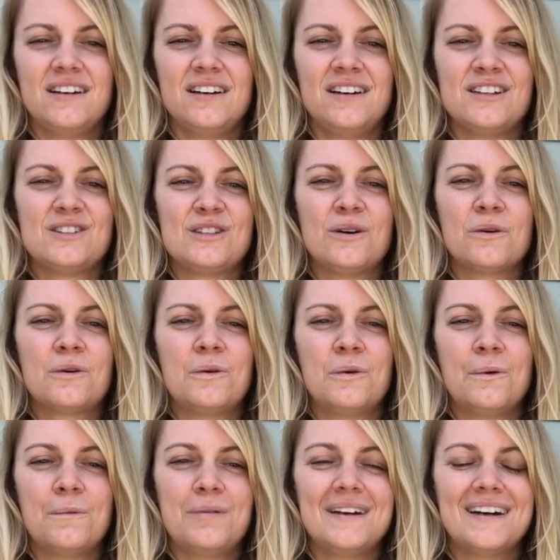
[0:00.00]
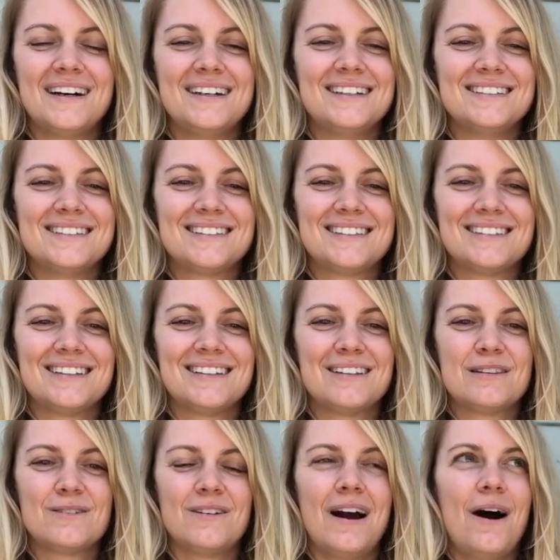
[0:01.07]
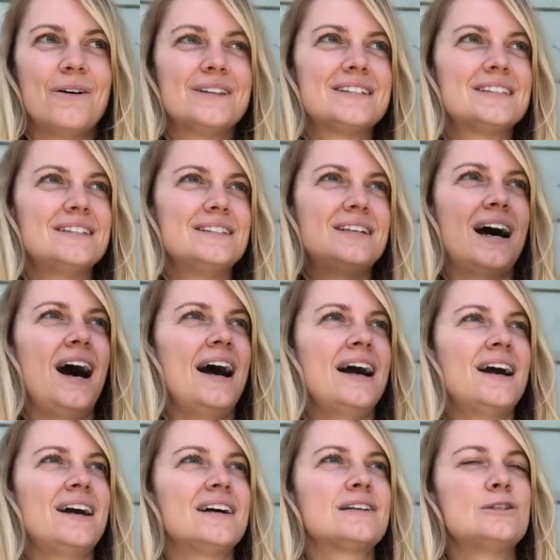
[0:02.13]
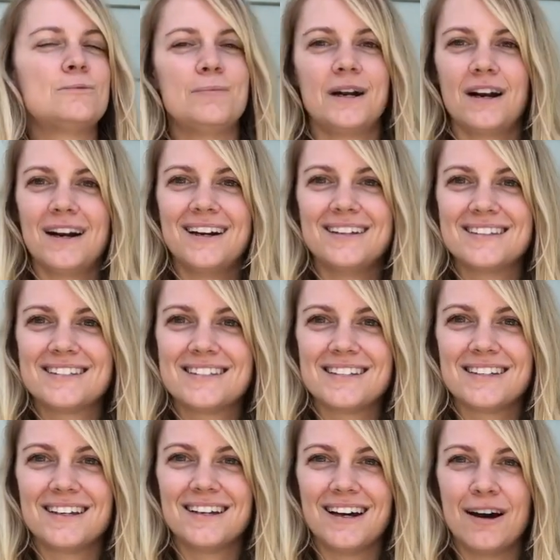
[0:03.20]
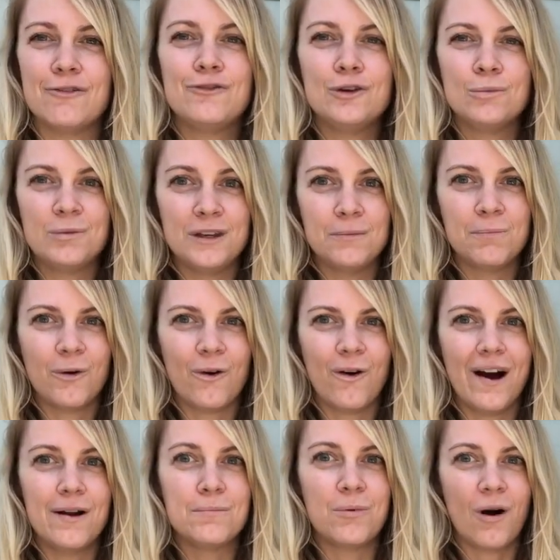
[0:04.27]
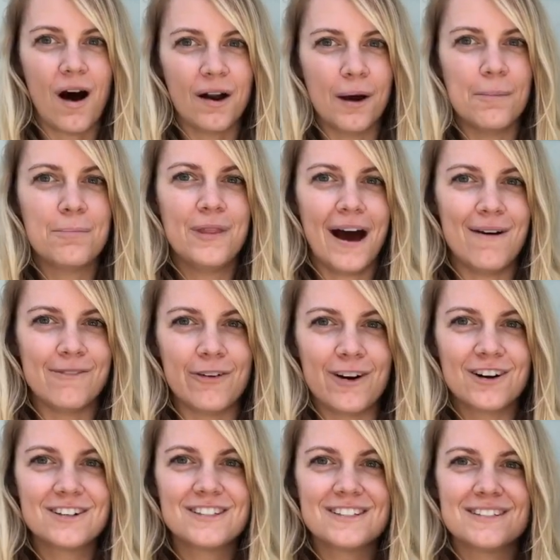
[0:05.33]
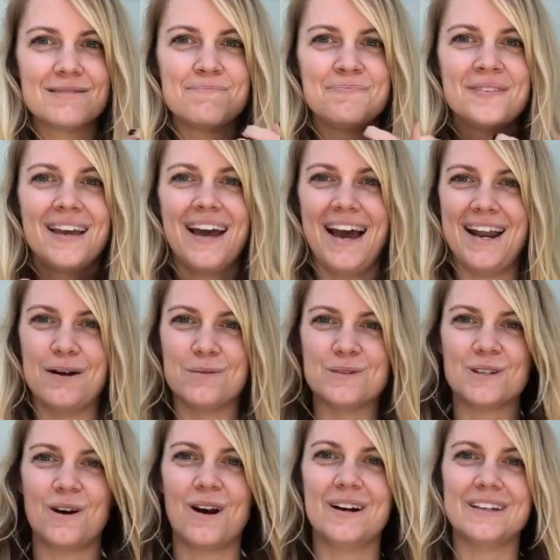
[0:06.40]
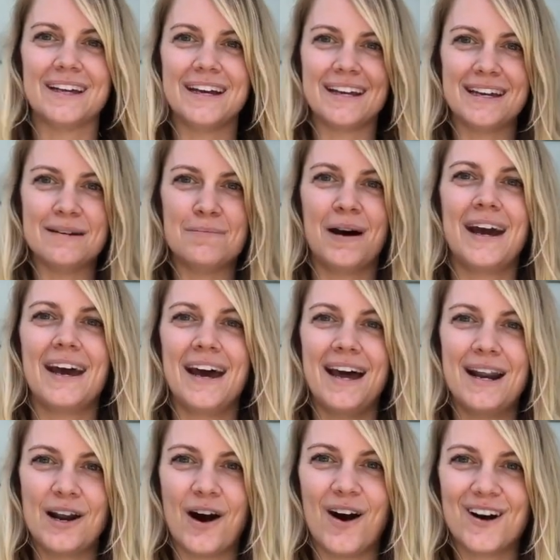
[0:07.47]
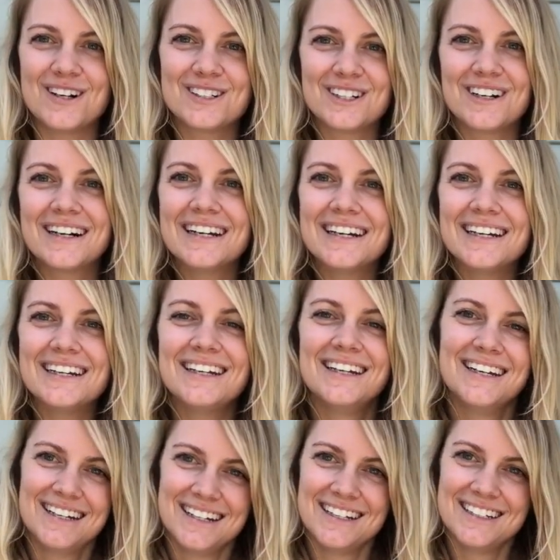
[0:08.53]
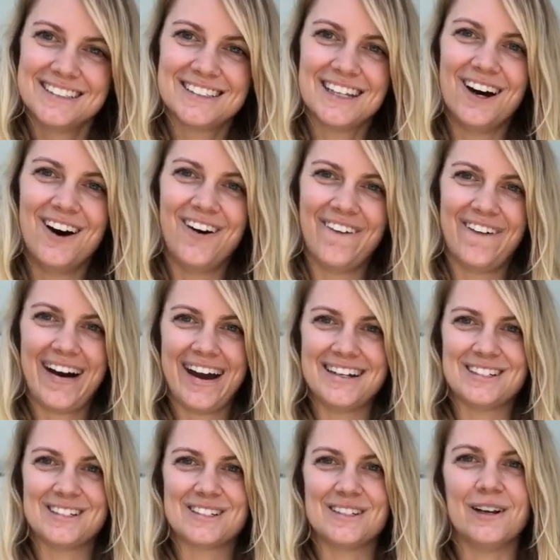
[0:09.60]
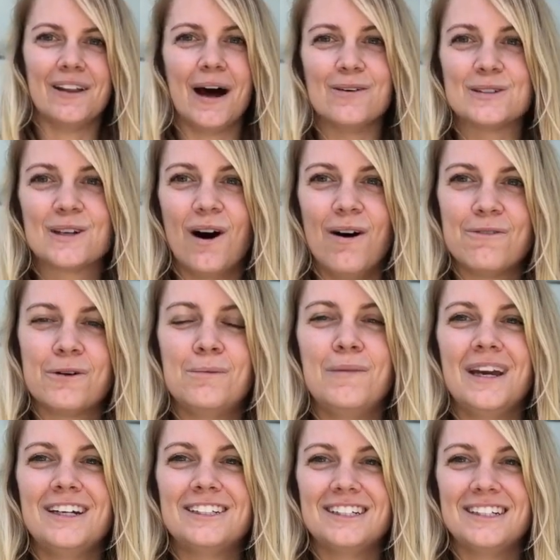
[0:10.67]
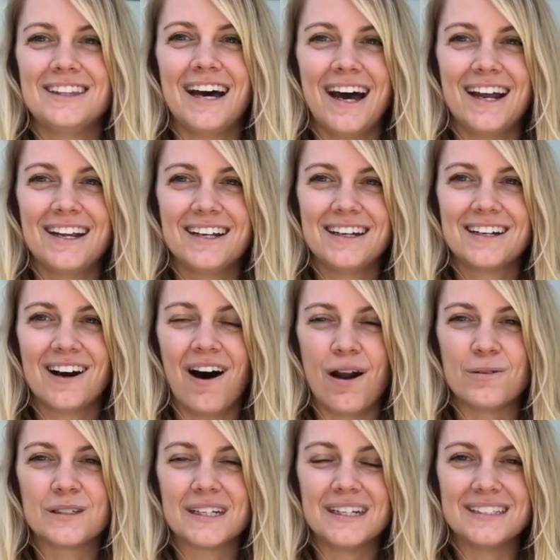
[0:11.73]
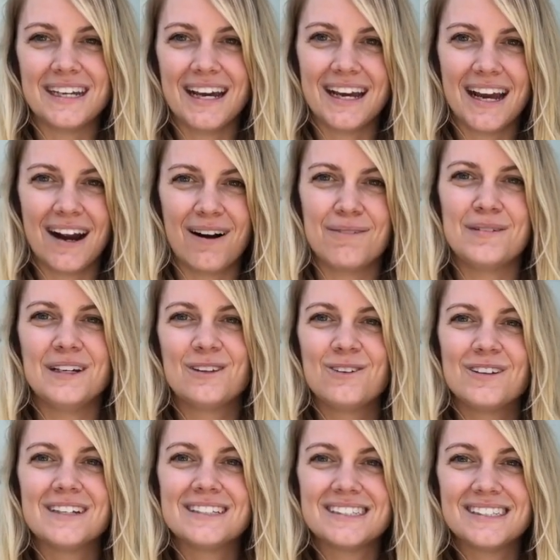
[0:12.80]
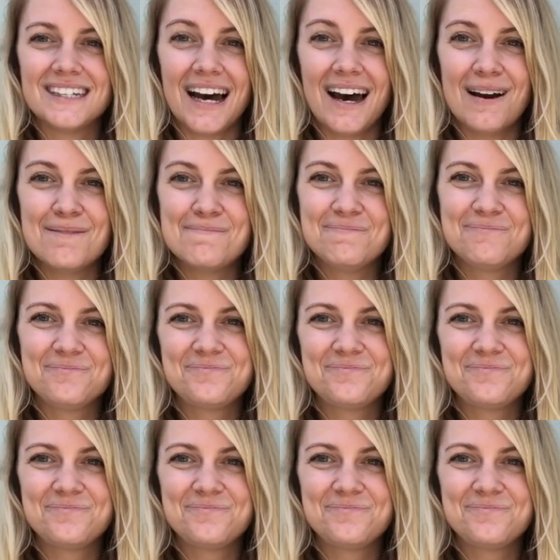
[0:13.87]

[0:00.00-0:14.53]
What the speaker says: it's so cool because throughout this entire experience, a few people had brought up that verse, and it was already like in my head and heart during it. So I just know that was confirmation that God was going to take care of me through this time.